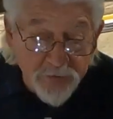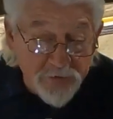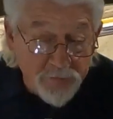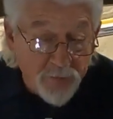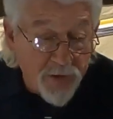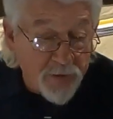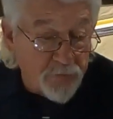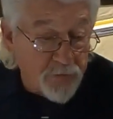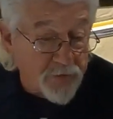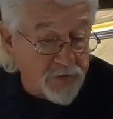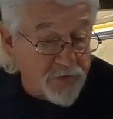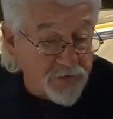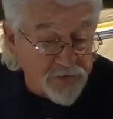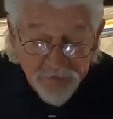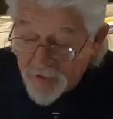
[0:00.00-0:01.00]
Most of my work
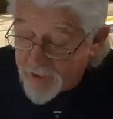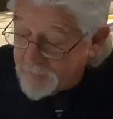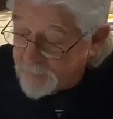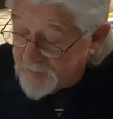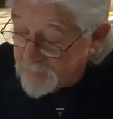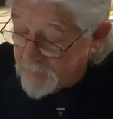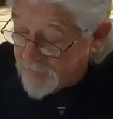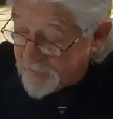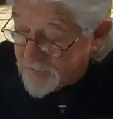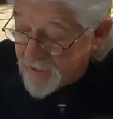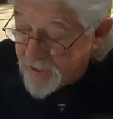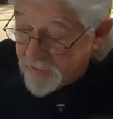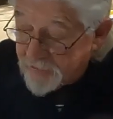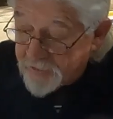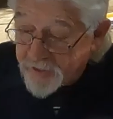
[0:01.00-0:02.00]
this time has been
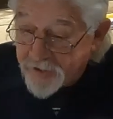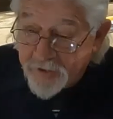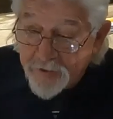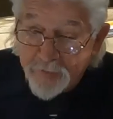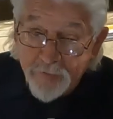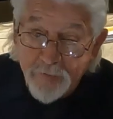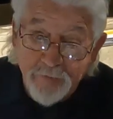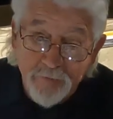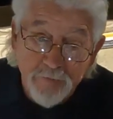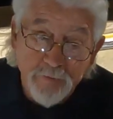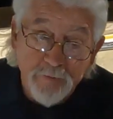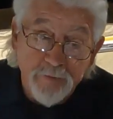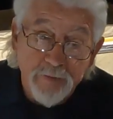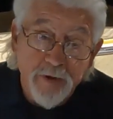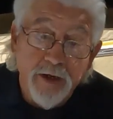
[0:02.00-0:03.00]
down there
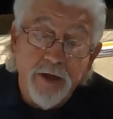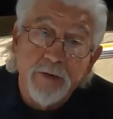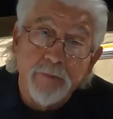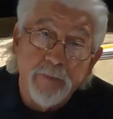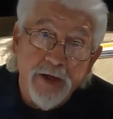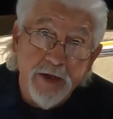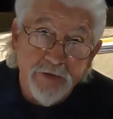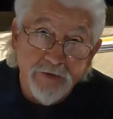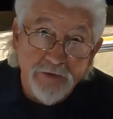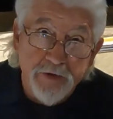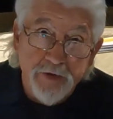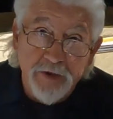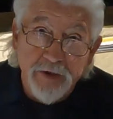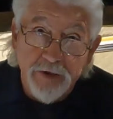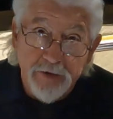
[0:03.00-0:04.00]

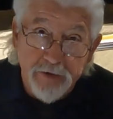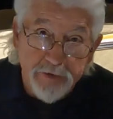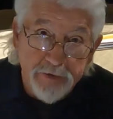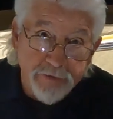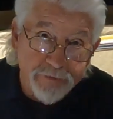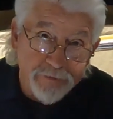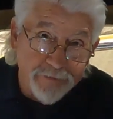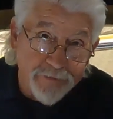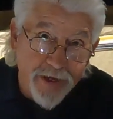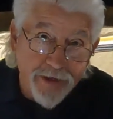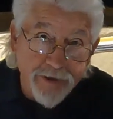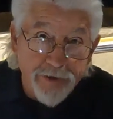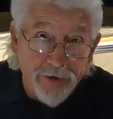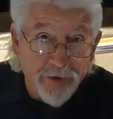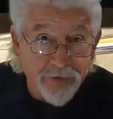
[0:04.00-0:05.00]
measuring and
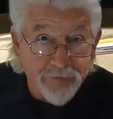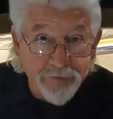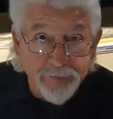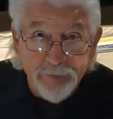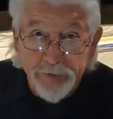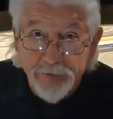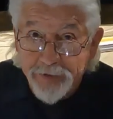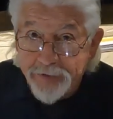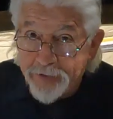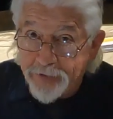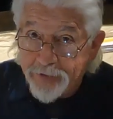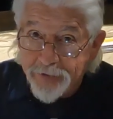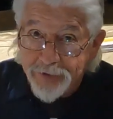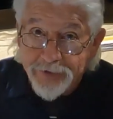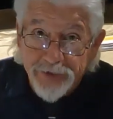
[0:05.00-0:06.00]
taking off and putting
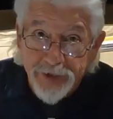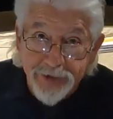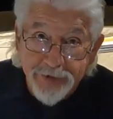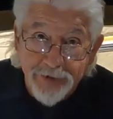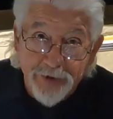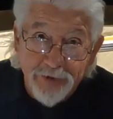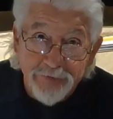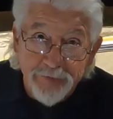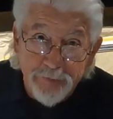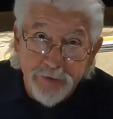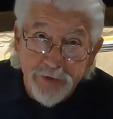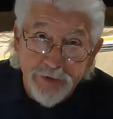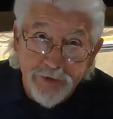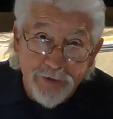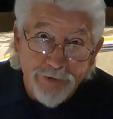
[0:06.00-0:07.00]
on and taking off and
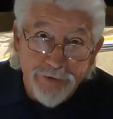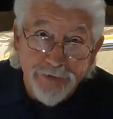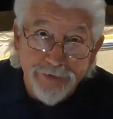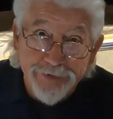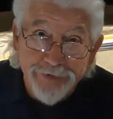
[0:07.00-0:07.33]
putting on.